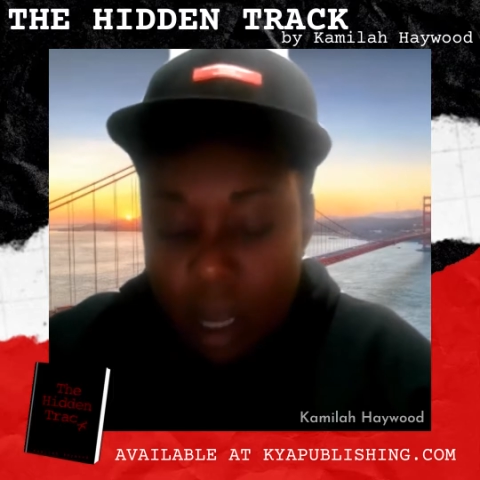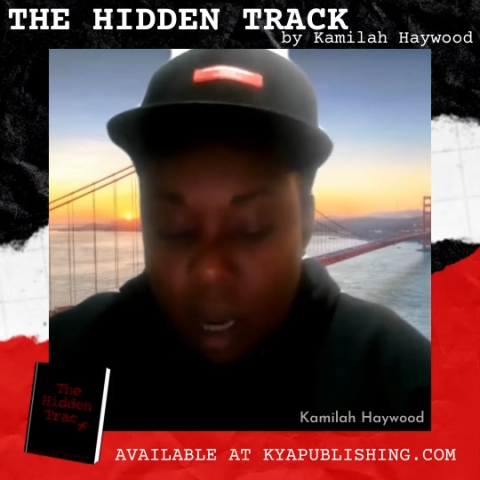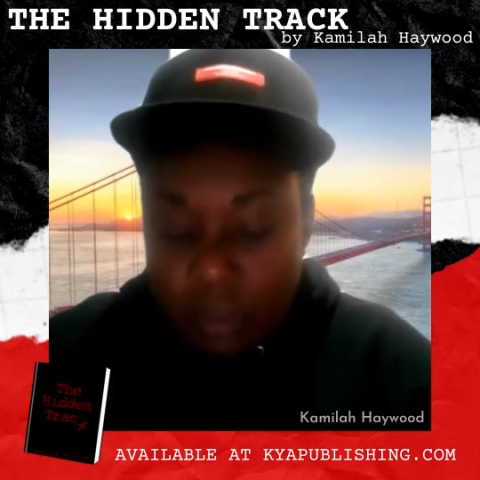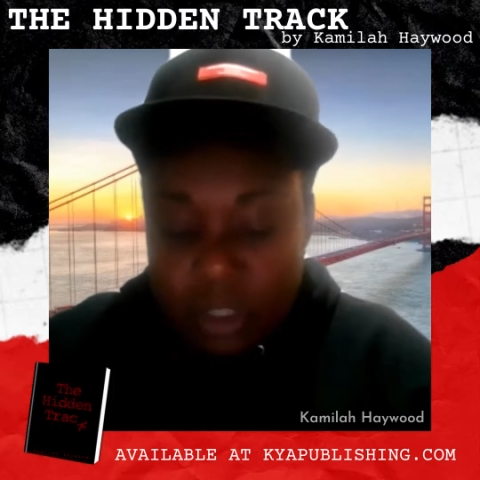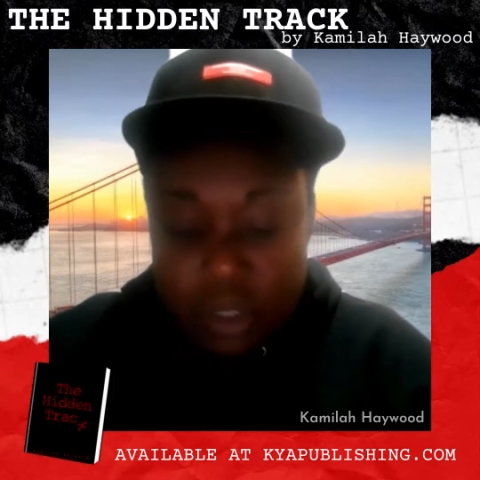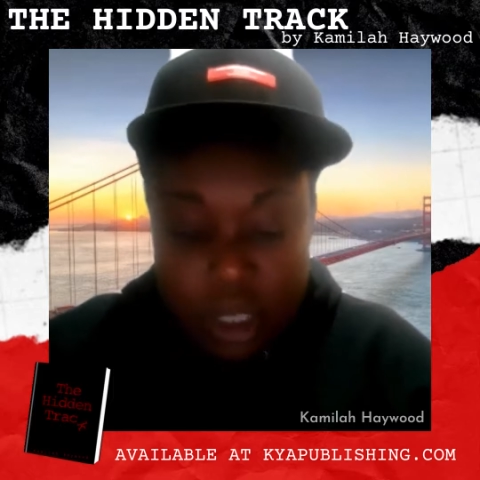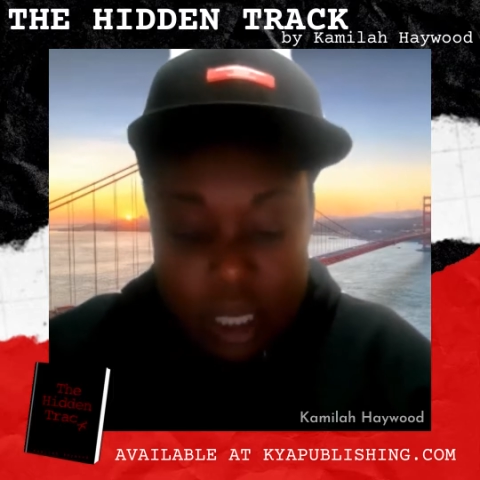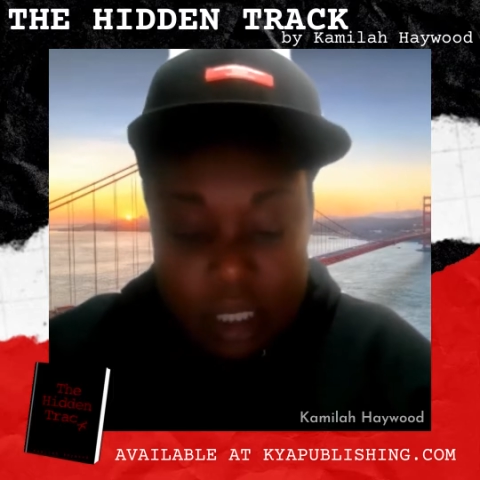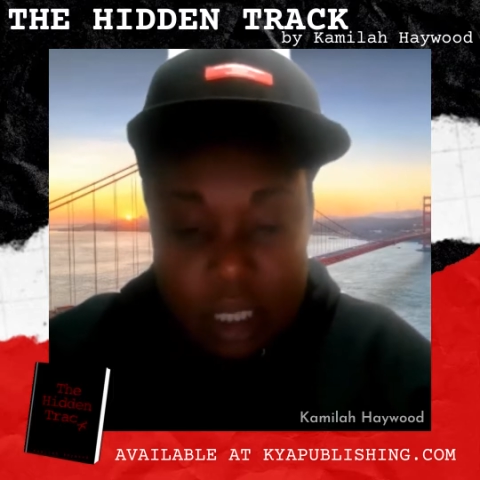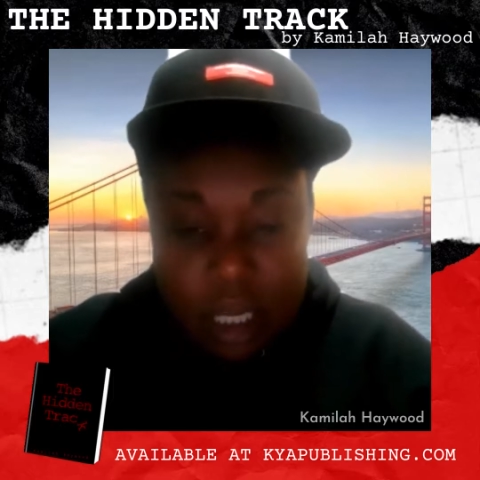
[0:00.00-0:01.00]
I'm sure she
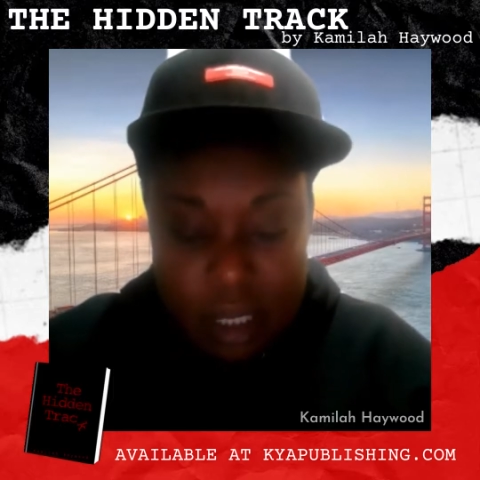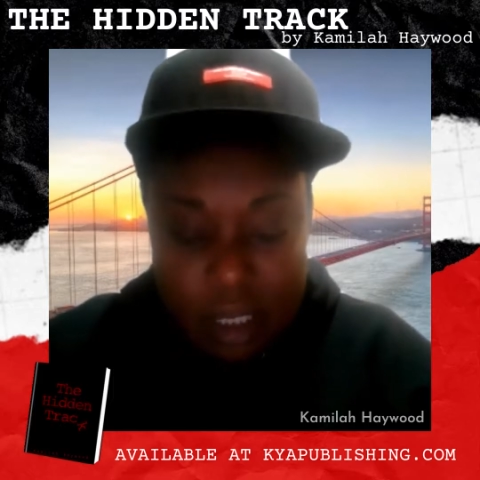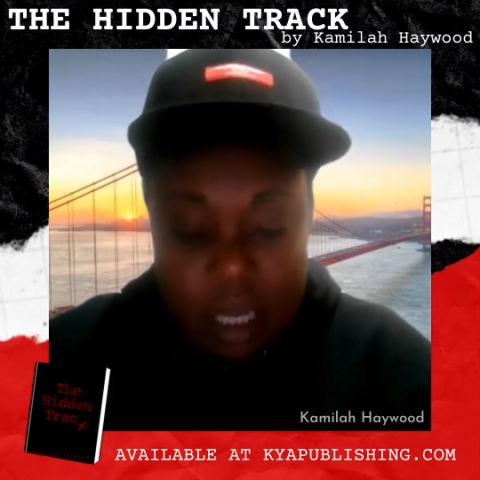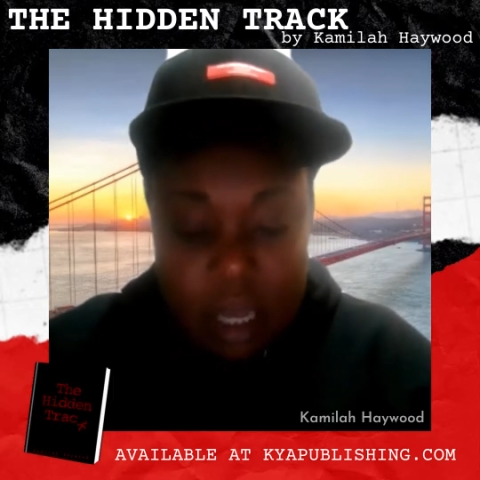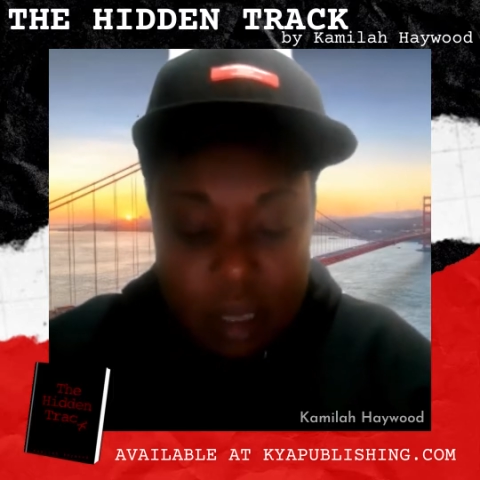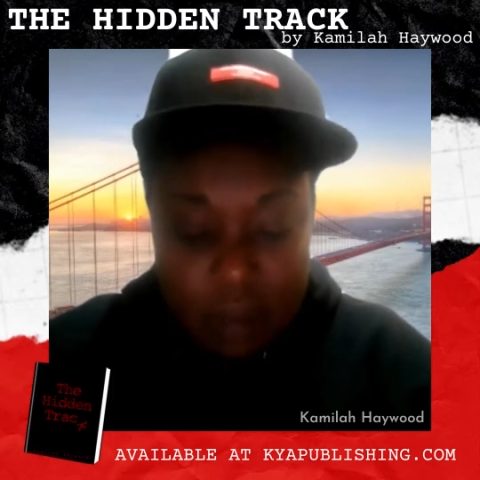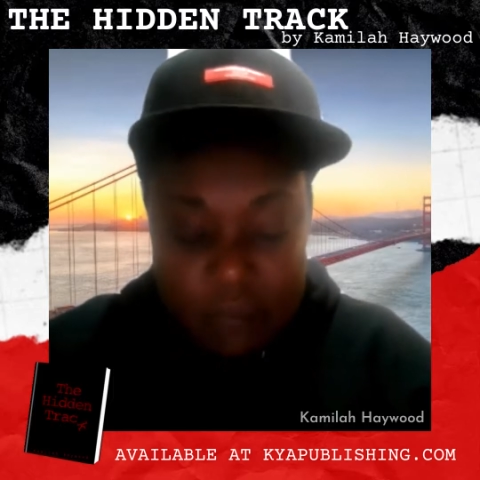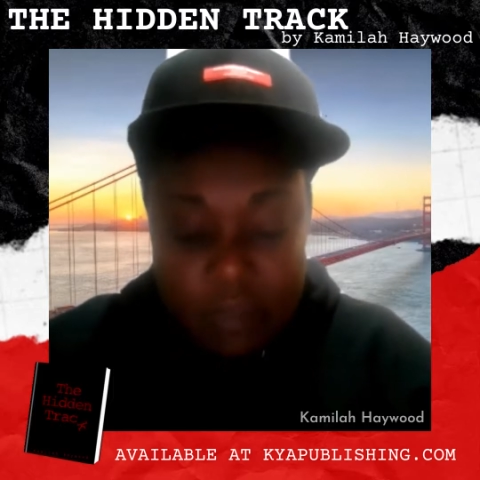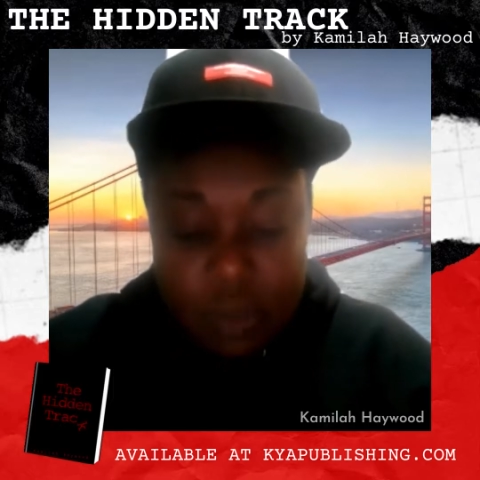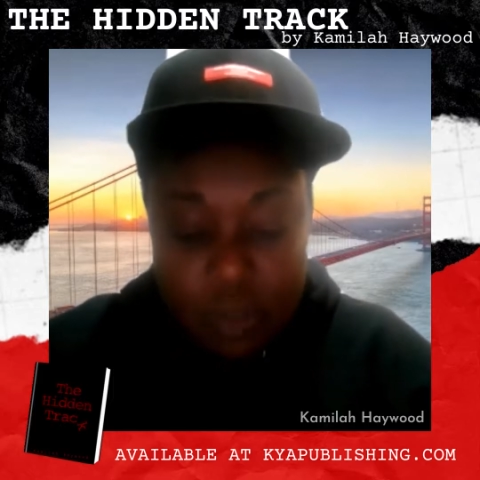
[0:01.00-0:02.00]
has a nice Italian
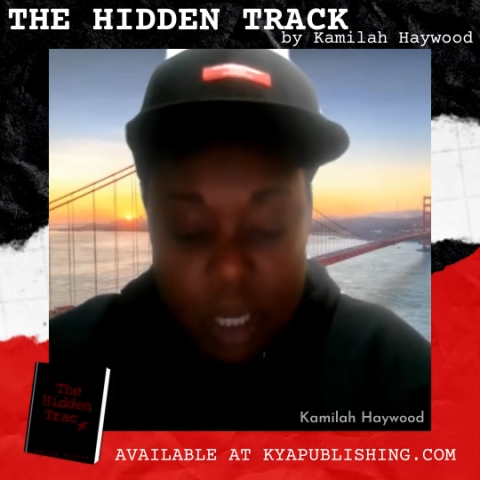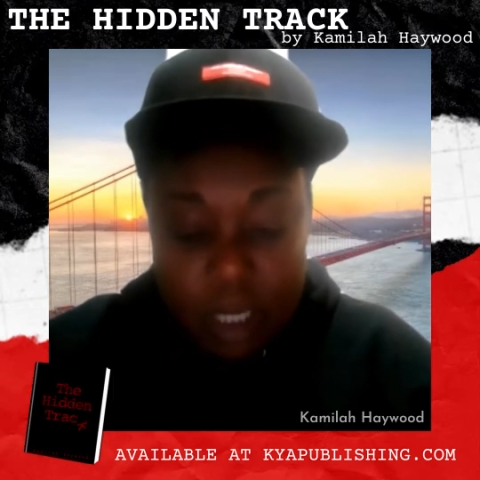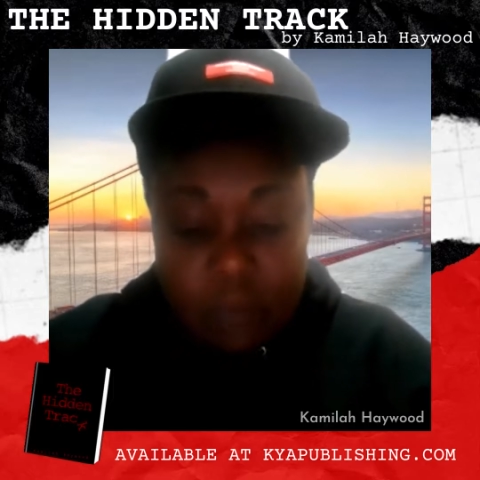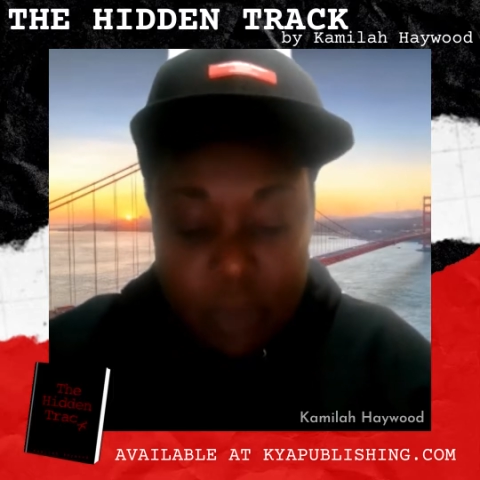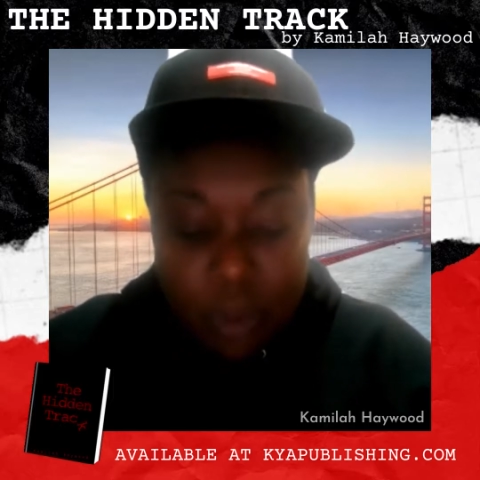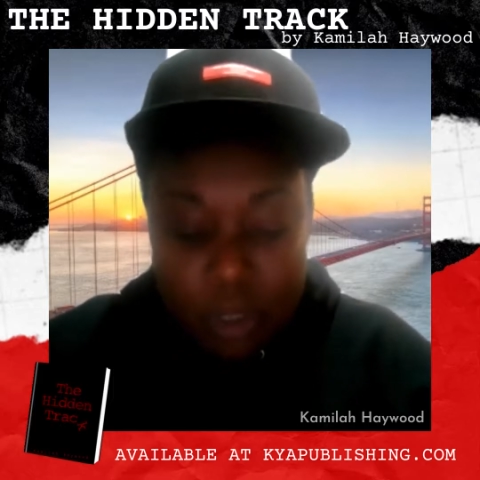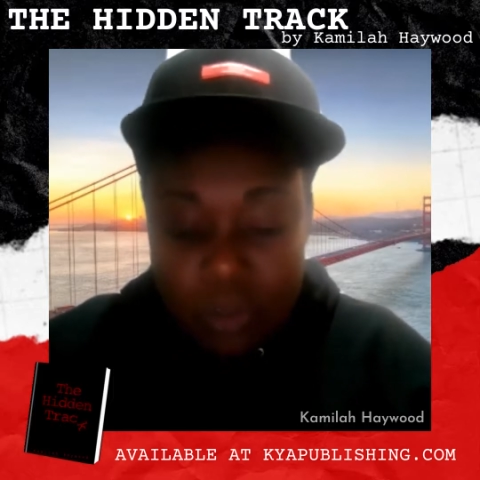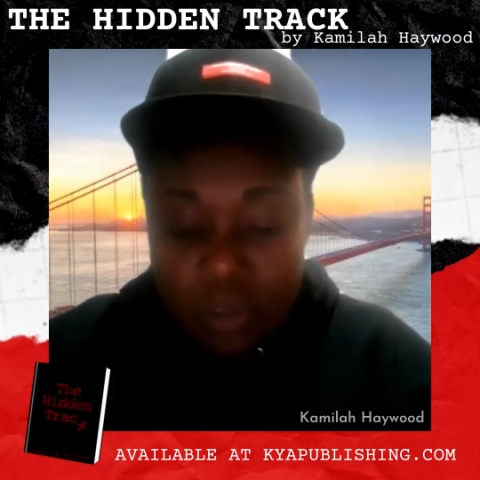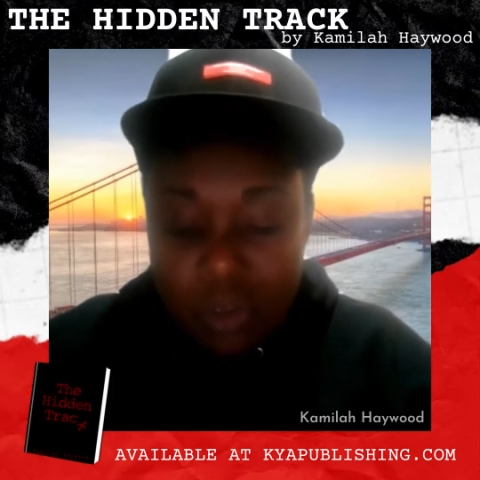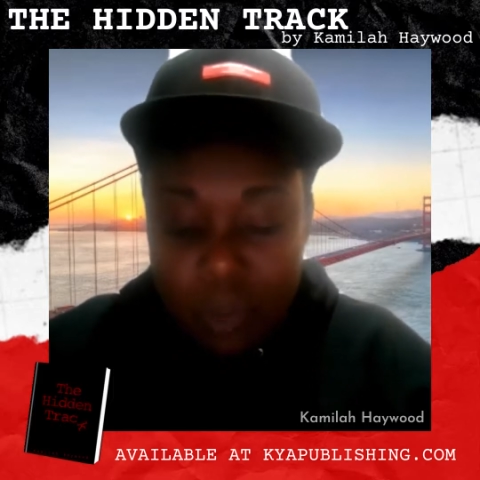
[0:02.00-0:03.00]
feast waiting for you.
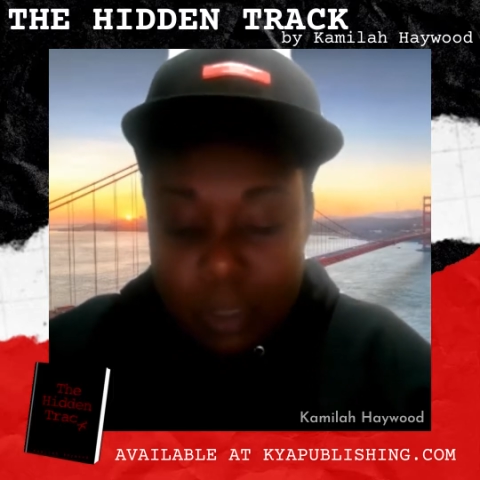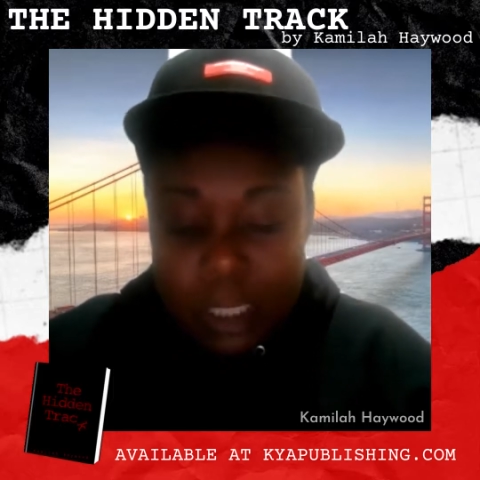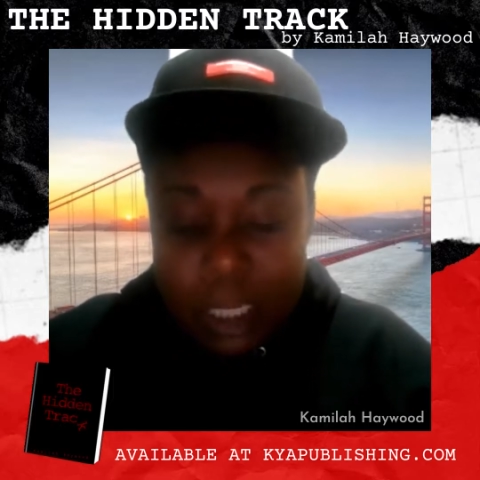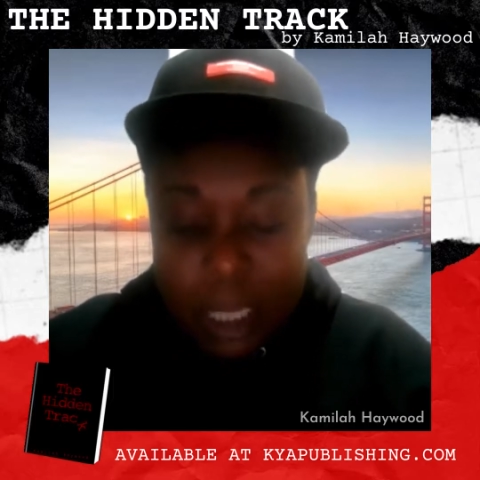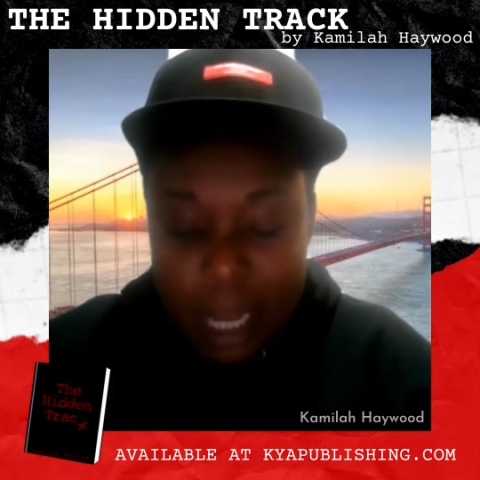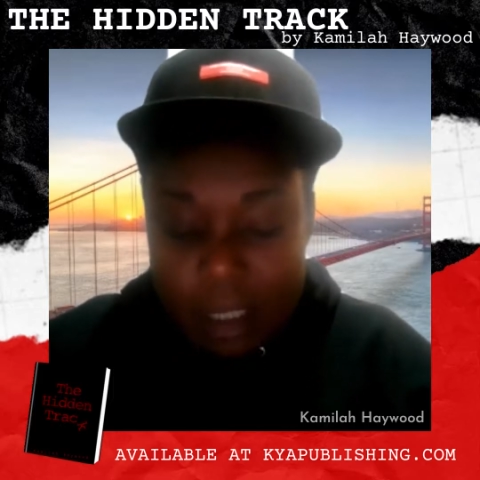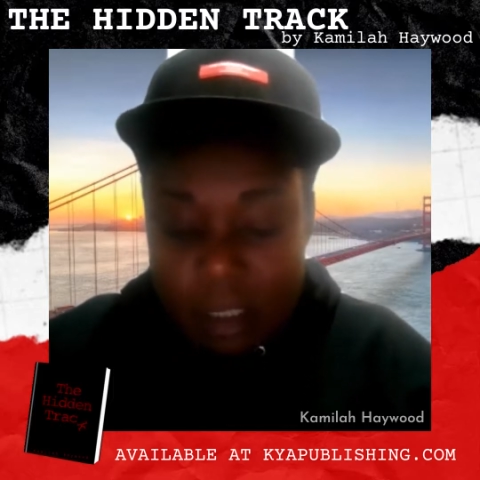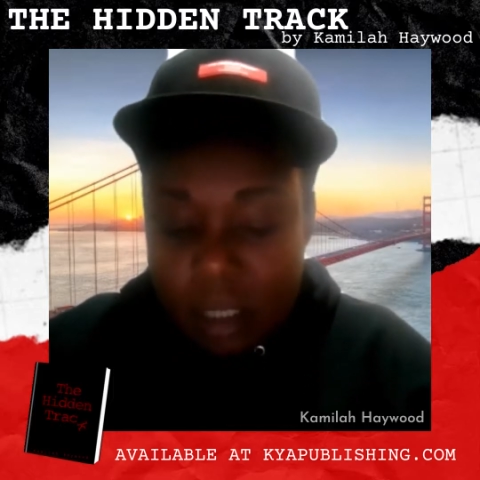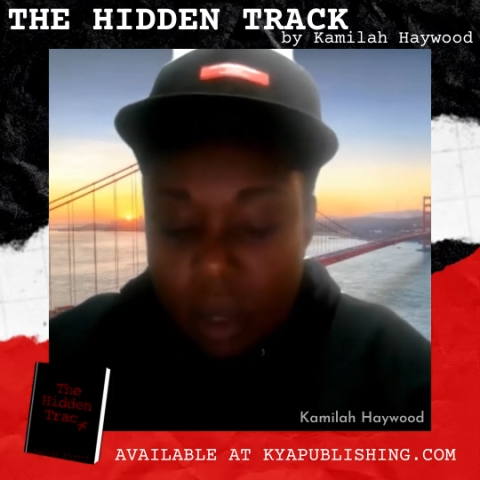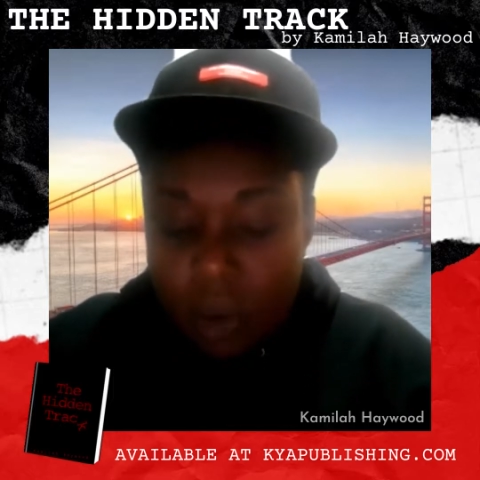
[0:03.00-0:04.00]
You don't play nice.